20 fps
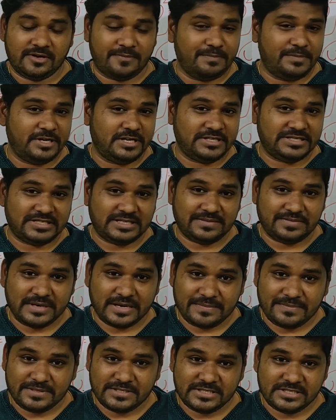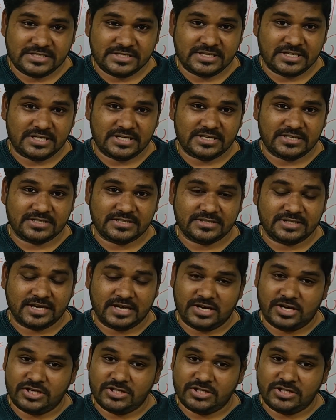combination of capacitors,